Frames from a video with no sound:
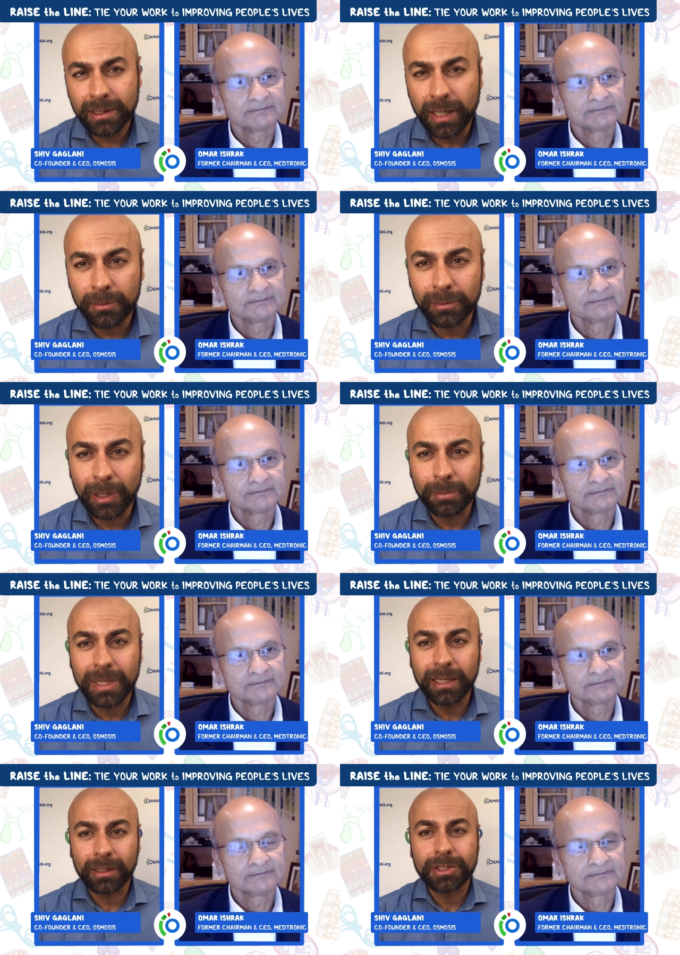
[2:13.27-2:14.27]
Speaker 1: to them about
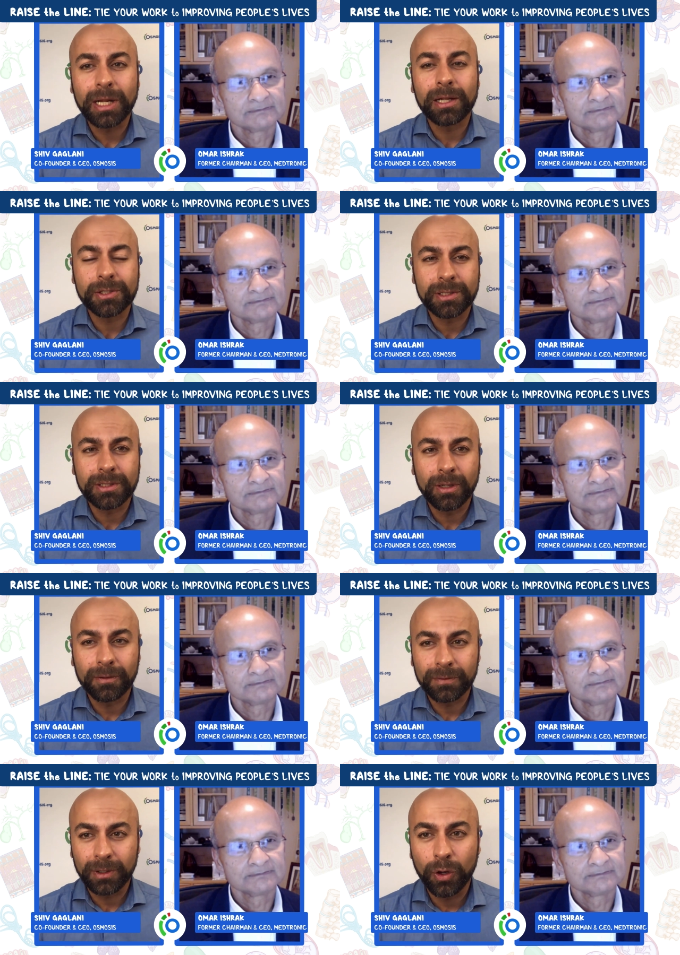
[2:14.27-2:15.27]
meeting the challenges of
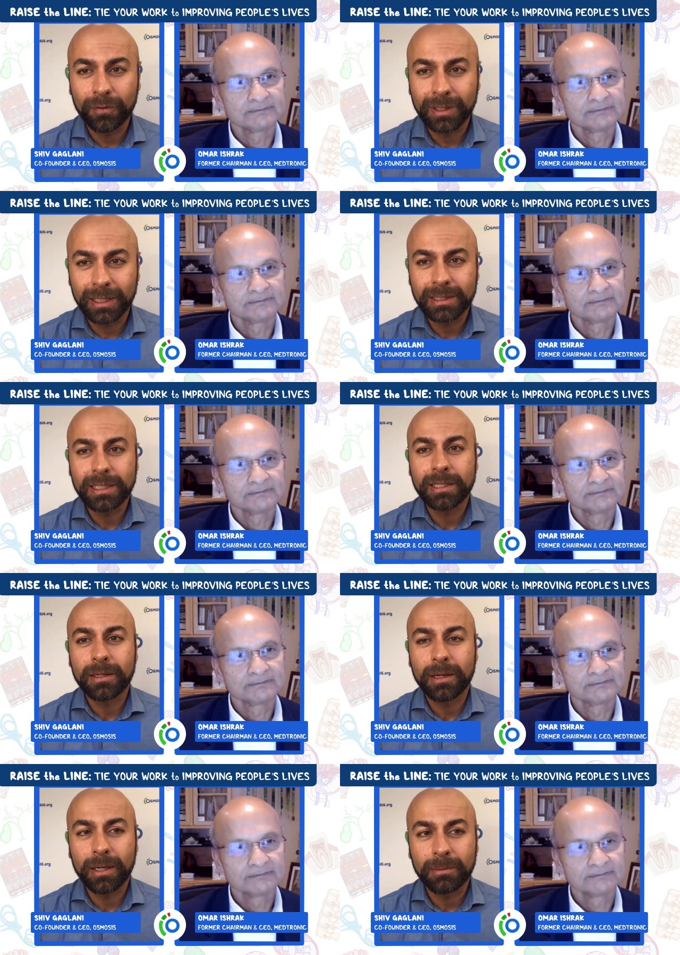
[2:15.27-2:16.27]
the COVID nineteen
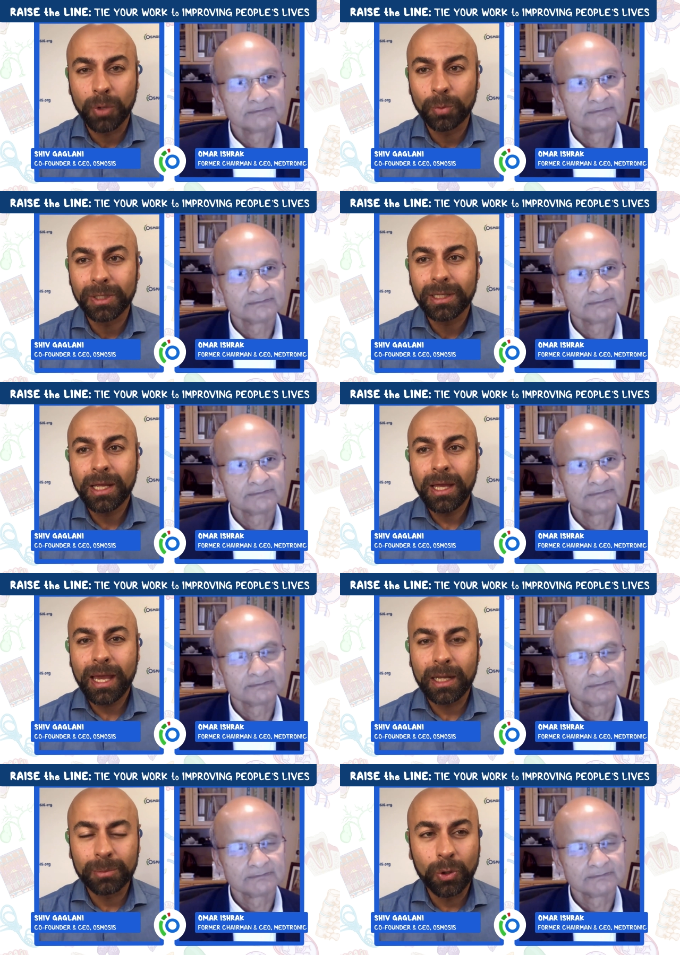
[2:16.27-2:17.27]
uh, moment
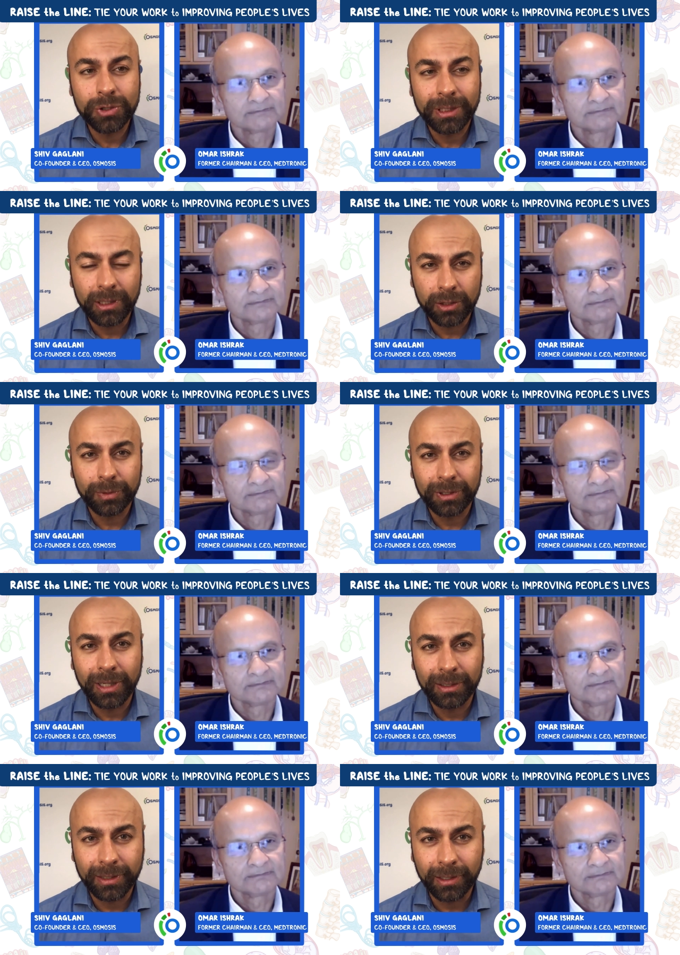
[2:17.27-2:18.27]
and approaching their career in
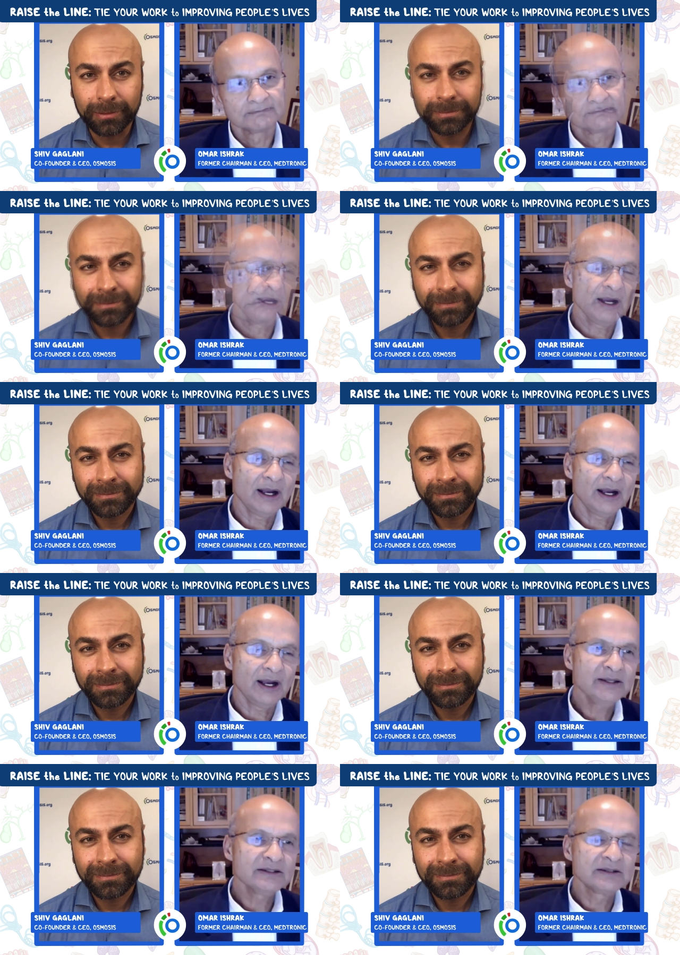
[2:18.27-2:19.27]
healthcare?
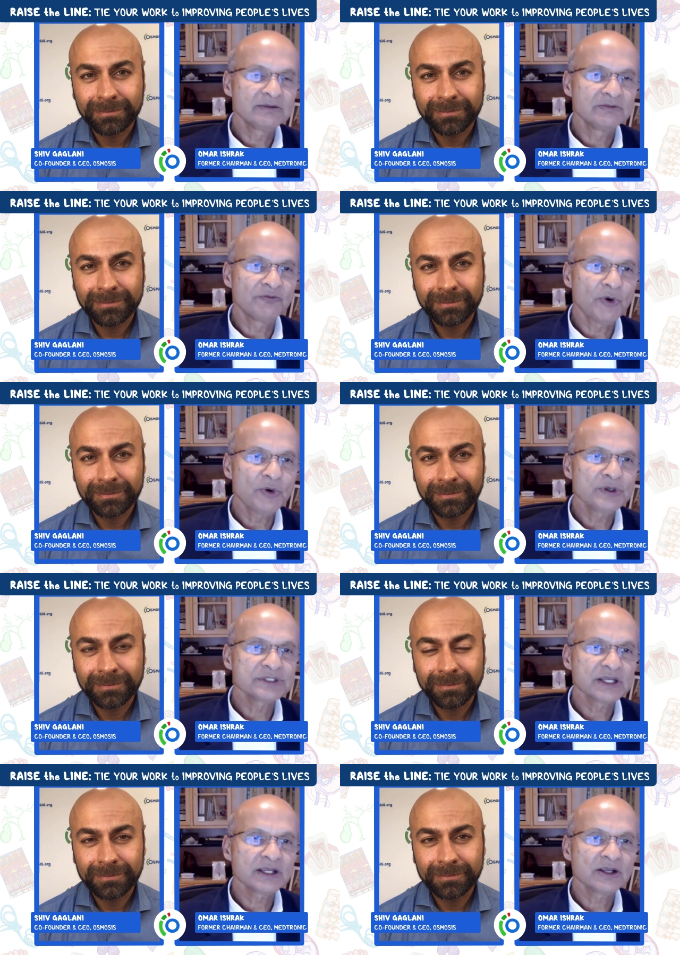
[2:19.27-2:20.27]
Speaker 2: I think
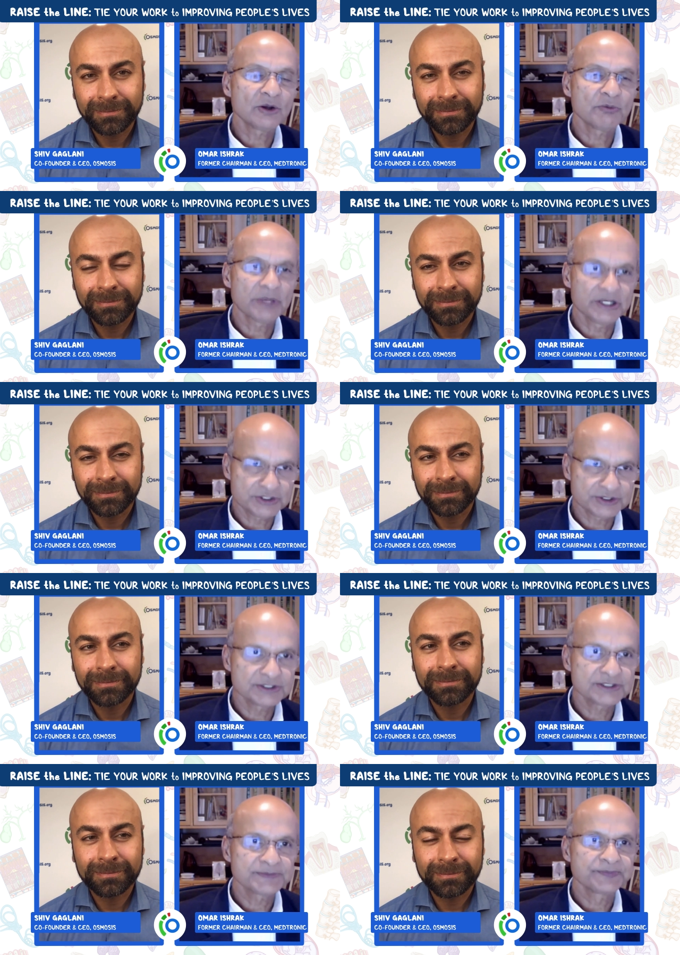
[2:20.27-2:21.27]
focusing on
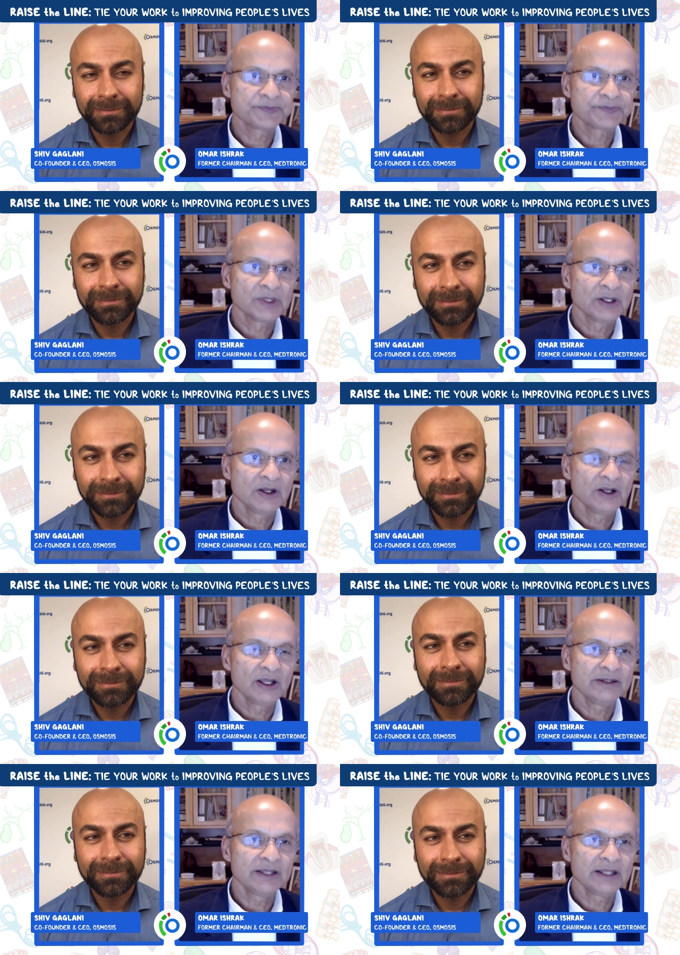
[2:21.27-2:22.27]
patients
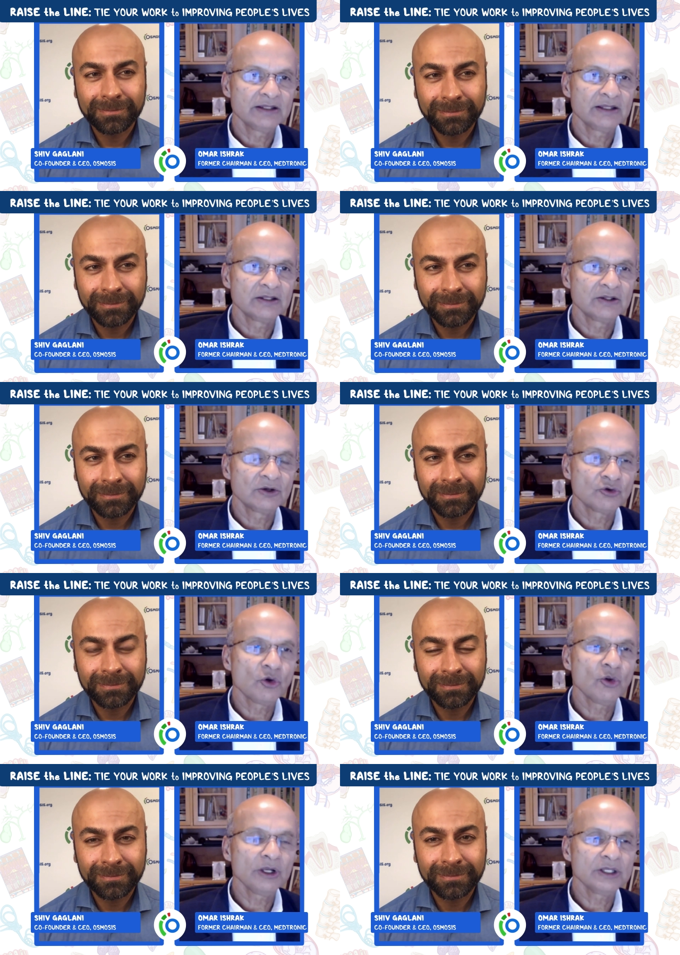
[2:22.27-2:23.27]
and that the the
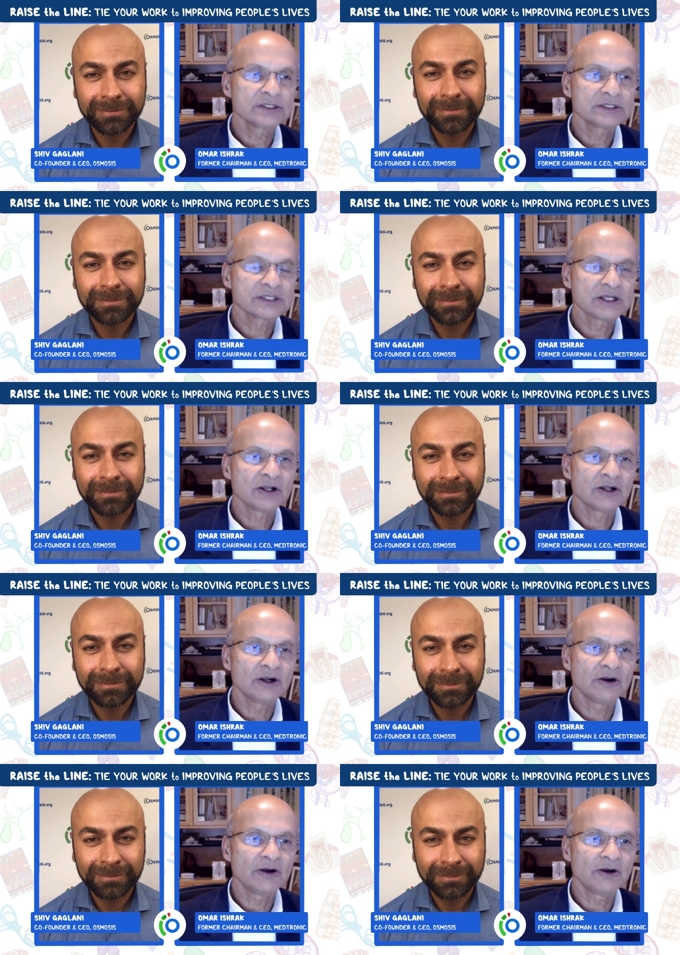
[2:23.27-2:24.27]
role is
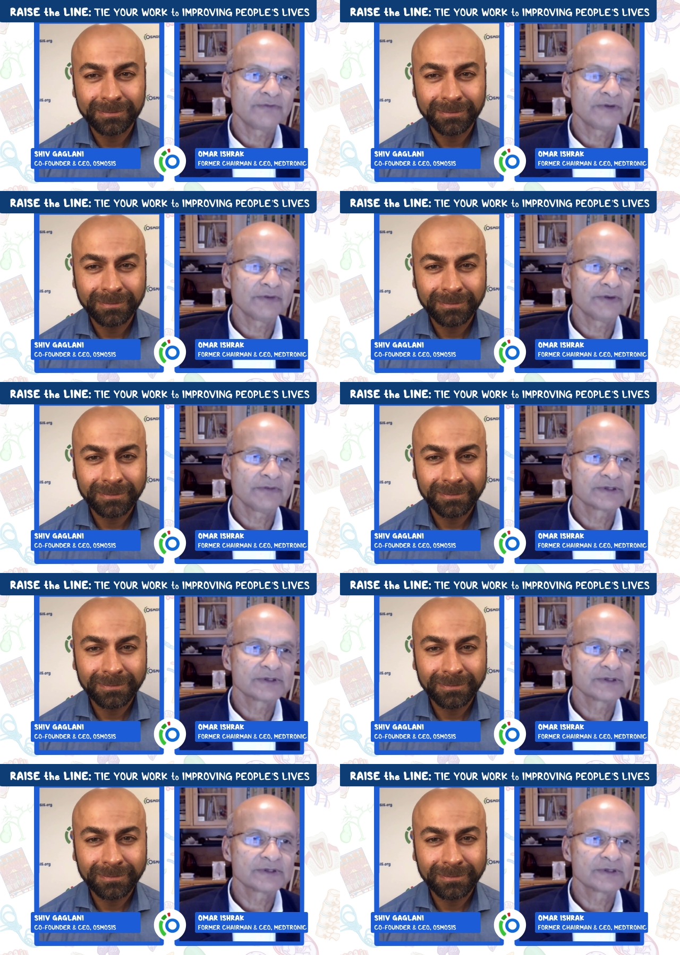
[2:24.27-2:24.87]
uh, of, of